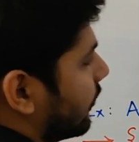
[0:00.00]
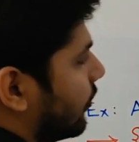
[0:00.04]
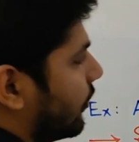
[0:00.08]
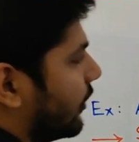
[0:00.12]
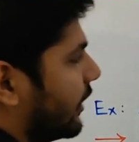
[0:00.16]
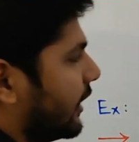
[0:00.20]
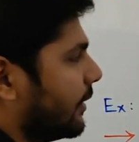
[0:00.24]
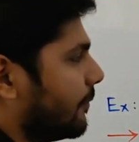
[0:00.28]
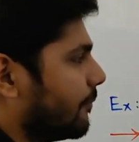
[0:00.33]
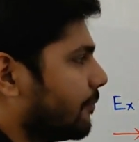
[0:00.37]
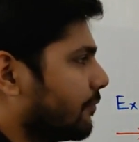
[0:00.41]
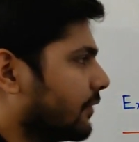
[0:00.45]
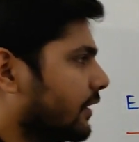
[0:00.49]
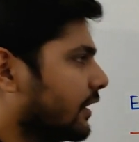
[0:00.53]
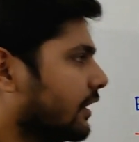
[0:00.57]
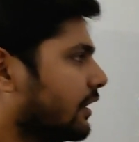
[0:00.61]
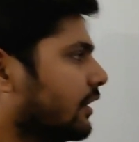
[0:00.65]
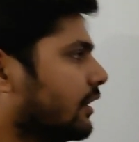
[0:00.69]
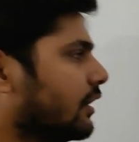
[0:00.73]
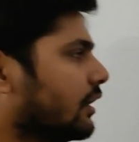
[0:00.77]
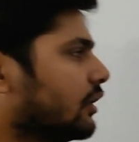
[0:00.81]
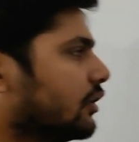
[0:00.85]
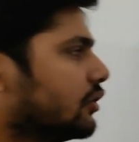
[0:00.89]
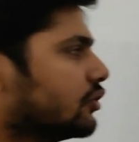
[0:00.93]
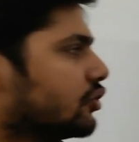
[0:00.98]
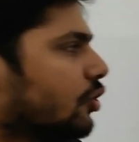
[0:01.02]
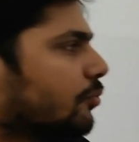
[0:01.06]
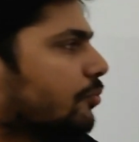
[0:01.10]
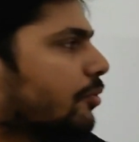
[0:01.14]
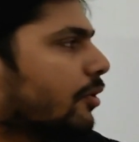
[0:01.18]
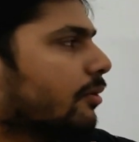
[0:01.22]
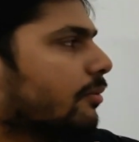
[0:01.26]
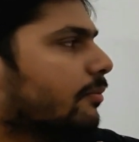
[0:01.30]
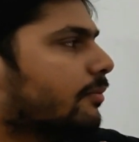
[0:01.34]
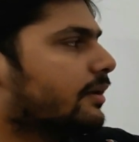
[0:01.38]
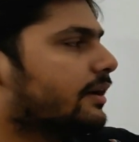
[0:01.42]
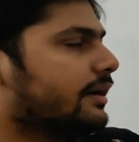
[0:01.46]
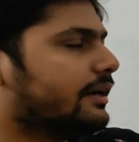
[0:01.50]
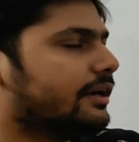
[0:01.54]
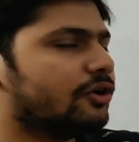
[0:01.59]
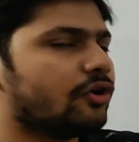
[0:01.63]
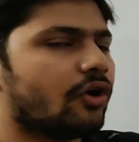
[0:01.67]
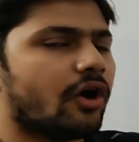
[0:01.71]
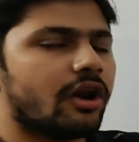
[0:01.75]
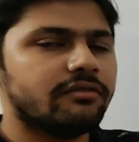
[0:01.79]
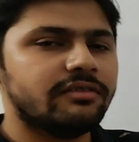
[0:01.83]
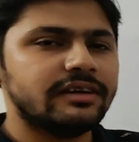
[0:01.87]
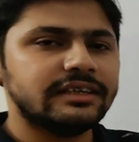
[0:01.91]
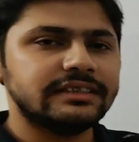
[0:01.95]
Okay? So probability
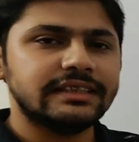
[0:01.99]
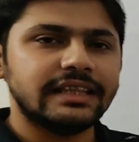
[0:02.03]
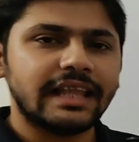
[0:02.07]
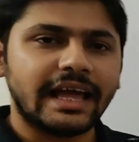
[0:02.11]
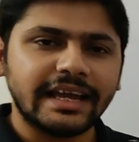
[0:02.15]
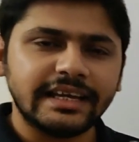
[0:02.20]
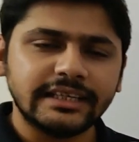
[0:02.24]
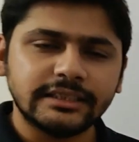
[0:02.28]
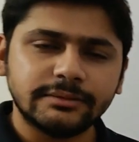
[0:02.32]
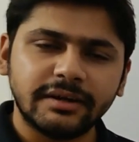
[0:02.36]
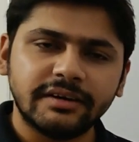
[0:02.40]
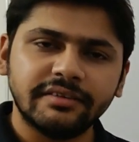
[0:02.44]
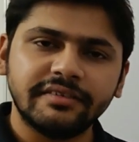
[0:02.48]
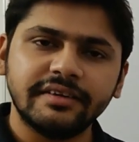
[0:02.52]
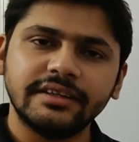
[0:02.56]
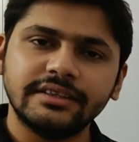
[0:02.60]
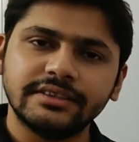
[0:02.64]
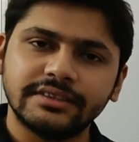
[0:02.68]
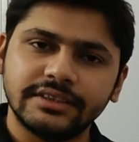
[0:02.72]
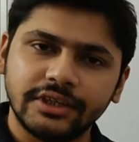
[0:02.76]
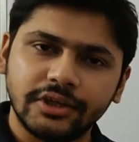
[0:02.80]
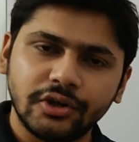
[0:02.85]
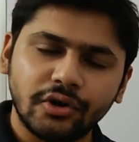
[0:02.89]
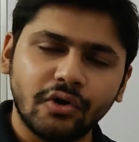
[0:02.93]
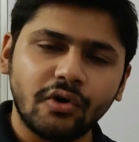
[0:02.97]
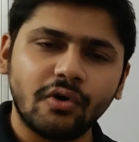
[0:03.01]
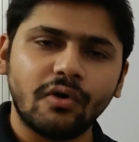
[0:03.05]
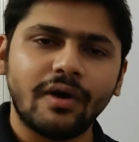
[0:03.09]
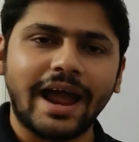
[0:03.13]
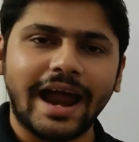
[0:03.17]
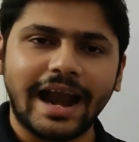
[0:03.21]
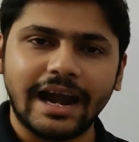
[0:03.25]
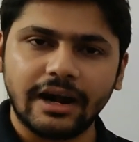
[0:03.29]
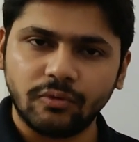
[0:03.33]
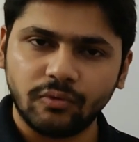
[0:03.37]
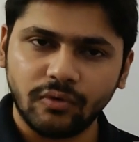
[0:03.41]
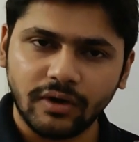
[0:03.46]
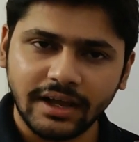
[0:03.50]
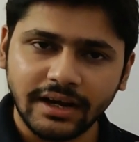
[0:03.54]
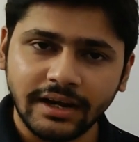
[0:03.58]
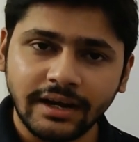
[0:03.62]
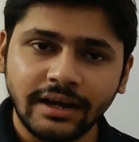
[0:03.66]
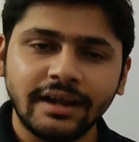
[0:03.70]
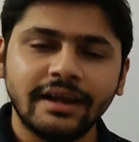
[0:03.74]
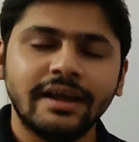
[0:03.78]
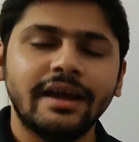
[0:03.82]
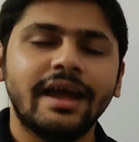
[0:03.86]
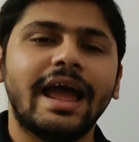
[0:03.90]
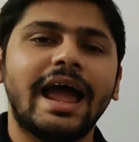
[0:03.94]
always lies between 0 and
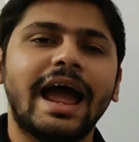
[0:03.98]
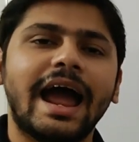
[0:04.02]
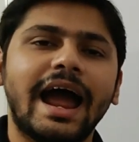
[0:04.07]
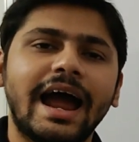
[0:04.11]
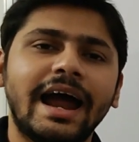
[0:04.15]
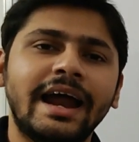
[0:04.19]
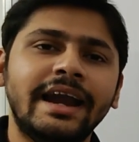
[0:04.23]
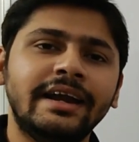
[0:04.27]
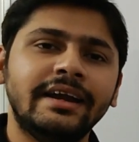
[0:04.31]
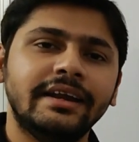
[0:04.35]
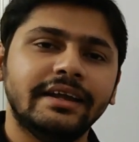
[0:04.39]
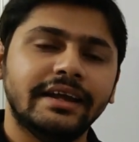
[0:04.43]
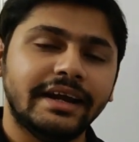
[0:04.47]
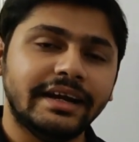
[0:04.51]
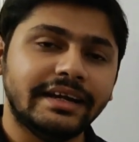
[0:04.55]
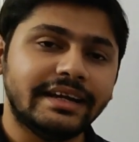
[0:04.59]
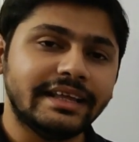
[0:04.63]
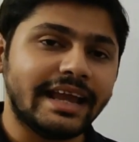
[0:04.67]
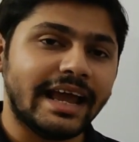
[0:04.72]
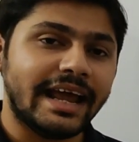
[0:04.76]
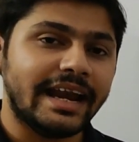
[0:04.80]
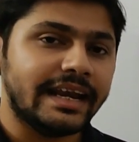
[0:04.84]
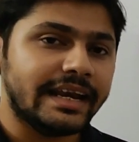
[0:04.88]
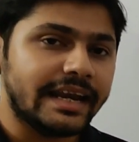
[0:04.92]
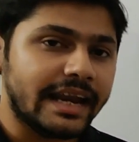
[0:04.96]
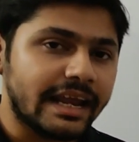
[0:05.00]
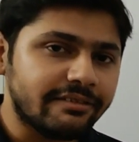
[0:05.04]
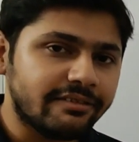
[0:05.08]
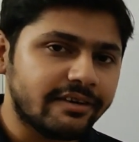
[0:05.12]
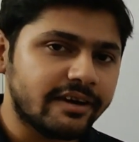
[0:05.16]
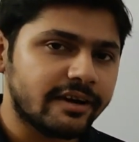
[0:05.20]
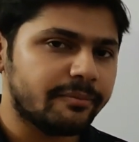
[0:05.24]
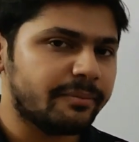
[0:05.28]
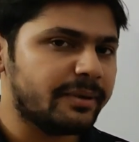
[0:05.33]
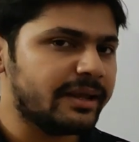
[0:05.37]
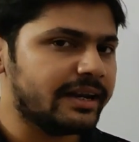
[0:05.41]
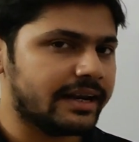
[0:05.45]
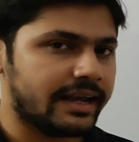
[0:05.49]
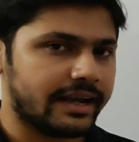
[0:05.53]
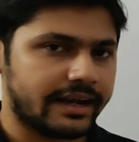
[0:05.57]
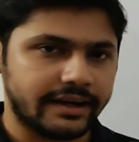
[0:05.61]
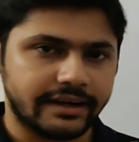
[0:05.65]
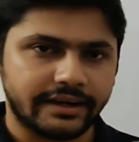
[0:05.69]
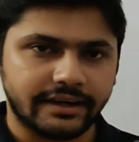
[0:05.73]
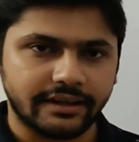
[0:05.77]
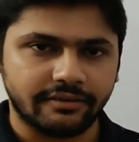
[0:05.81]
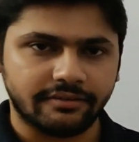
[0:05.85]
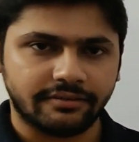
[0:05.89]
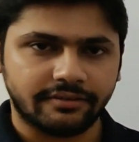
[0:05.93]
1, and it can never be
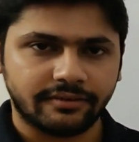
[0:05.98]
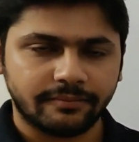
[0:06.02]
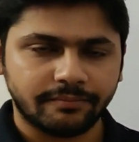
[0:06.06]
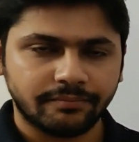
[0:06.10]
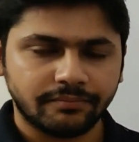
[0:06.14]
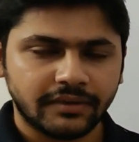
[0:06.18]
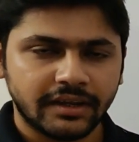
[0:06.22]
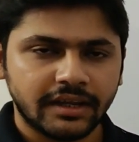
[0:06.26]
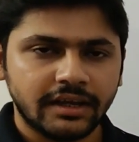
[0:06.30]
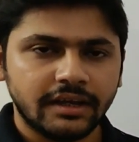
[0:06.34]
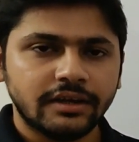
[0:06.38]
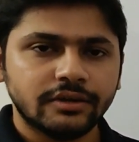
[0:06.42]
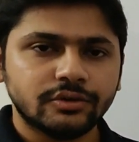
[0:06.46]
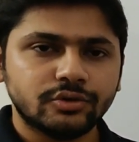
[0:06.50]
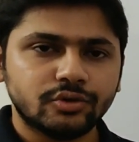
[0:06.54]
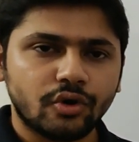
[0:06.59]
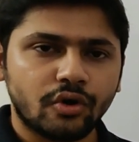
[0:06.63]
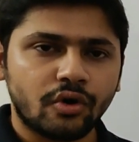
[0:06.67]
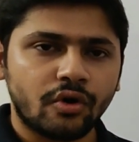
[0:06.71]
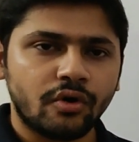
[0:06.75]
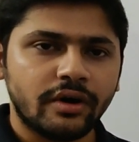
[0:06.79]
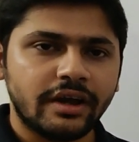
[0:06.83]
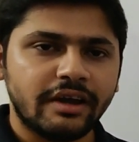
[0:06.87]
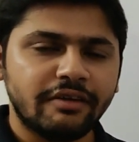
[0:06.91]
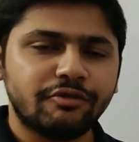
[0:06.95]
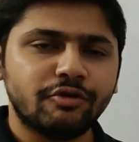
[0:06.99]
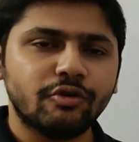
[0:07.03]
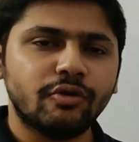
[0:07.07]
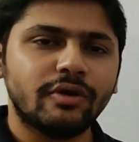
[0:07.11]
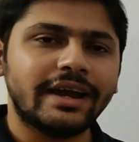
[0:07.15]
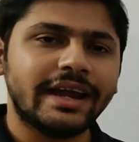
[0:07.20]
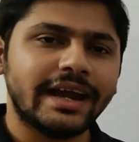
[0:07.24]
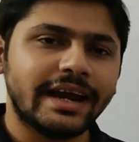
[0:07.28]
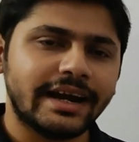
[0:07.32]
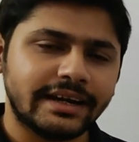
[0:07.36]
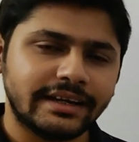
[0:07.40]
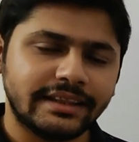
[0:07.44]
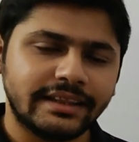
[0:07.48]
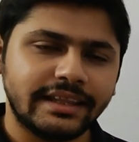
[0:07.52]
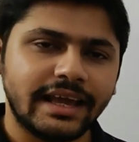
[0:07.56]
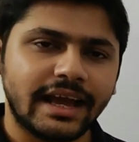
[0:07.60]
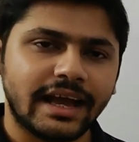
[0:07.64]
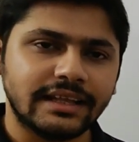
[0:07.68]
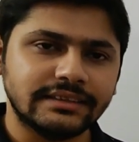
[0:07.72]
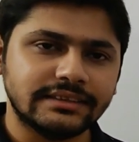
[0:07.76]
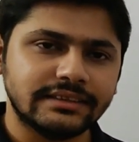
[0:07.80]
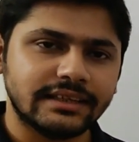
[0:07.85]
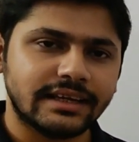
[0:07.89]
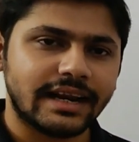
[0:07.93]
negative. So if you get the
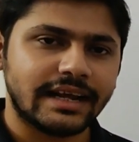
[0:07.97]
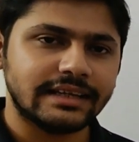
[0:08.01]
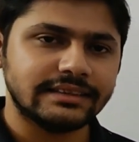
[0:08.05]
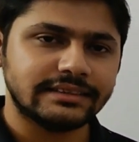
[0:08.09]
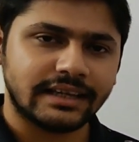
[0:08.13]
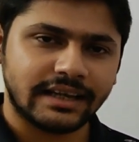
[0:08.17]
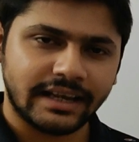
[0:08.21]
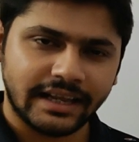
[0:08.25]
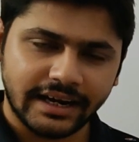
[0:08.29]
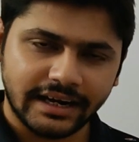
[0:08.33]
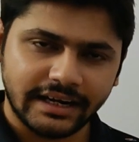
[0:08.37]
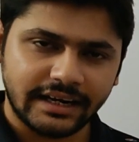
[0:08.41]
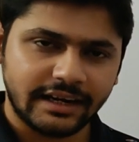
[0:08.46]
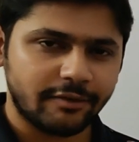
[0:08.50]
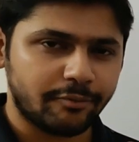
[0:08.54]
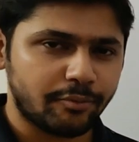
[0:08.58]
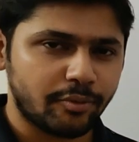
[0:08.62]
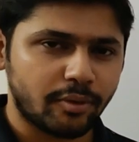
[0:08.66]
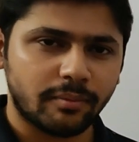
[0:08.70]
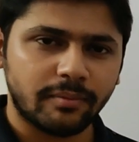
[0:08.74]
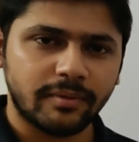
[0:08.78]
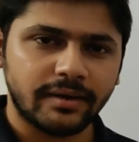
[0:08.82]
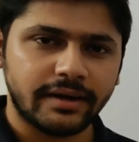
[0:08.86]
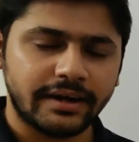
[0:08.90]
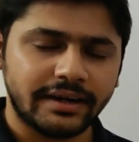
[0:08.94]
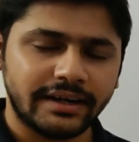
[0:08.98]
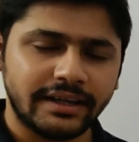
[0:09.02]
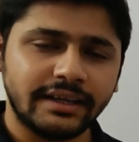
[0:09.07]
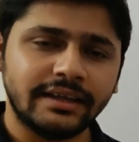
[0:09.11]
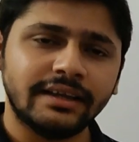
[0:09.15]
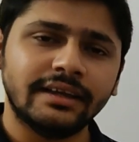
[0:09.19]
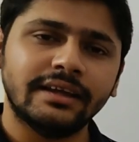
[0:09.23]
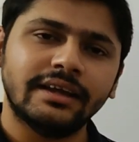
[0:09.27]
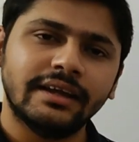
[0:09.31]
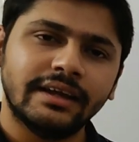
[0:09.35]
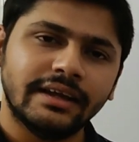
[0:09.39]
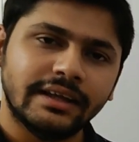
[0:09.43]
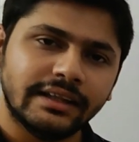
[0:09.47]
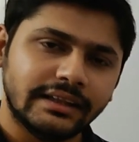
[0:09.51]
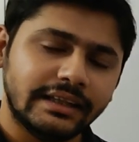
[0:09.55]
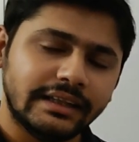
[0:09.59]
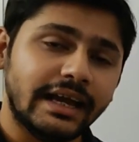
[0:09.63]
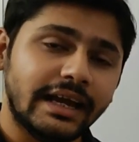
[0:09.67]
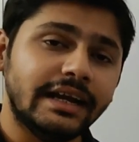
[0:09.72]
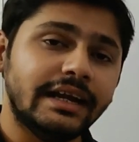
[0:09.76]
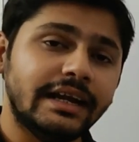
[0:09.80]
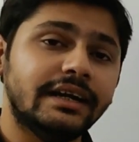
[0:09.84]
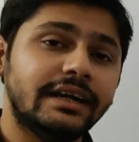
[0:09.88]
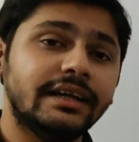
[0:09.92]
answer as a negative probability,
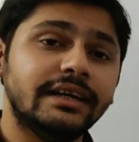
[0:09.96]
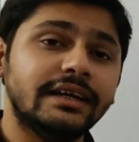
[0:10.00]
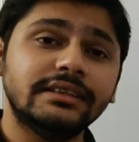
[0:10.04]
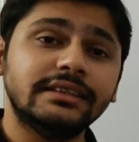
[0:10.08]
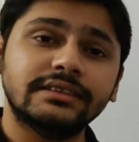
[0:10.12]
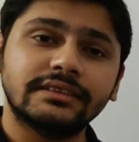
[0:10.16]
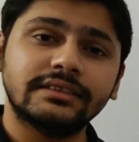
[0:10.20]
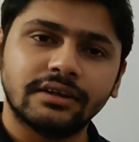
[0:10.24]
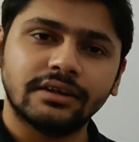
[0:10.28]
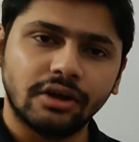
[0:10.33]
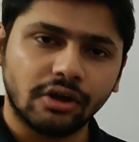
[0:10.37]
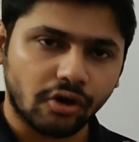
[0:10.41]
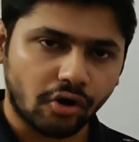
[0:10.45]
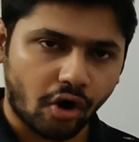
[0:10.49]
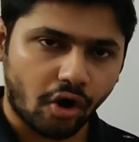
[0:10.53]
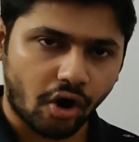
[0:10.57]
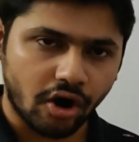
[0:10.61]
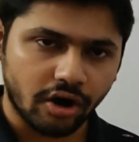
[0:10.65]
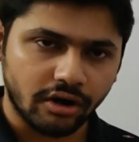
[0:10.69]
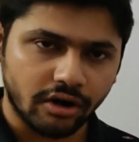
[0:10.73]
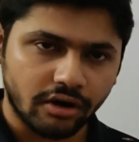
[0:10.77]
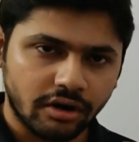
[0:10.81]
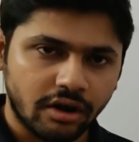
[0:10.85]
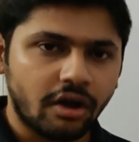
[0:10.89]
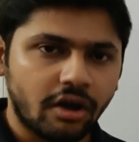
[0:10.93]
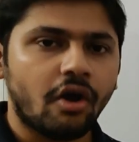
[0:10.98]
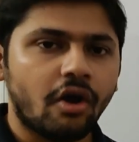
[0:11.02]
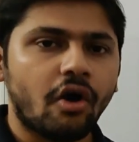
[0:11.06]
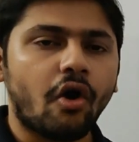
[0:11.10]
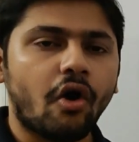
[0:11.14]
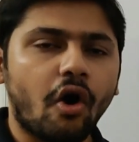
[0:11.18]
then it is wrong.